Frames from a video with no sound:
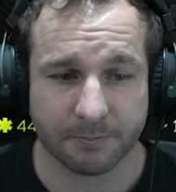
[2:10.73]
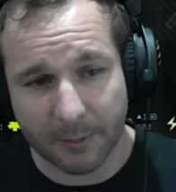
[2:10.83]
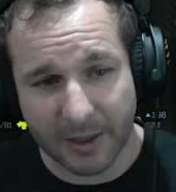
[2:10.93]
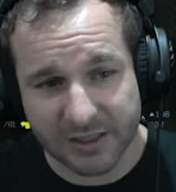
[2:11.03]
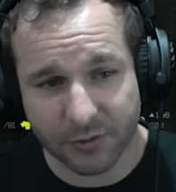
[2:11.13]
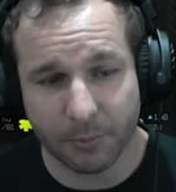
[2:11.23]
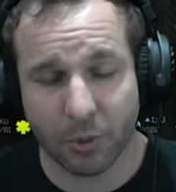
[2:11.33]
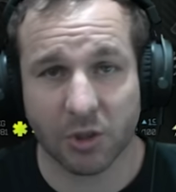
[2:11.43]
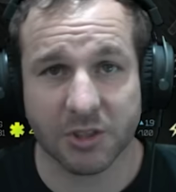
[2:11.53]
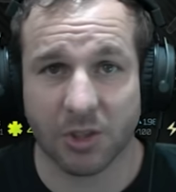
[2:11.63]
As for the
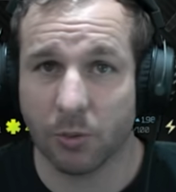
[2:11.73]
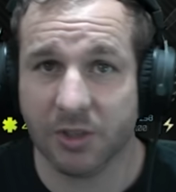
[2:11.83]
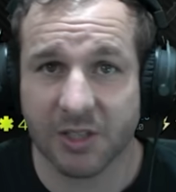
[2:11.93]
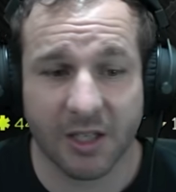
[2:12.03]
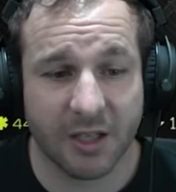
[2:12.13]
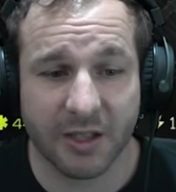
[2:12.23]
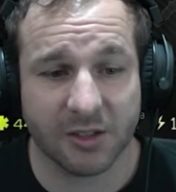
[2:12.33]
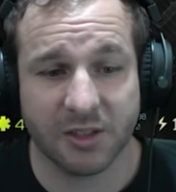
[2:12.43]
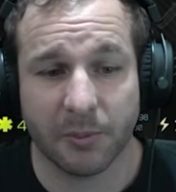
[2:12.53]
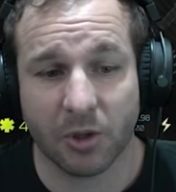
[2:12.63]
pockets, I wouldn't take anything else
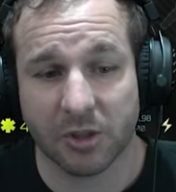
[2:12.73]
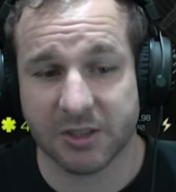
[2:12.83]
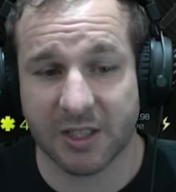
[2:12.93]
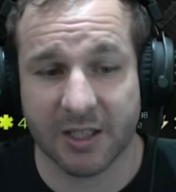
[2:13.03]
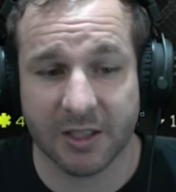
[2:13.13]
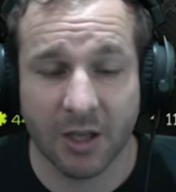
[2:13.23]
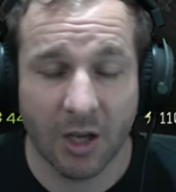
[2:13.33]
in the pockets, and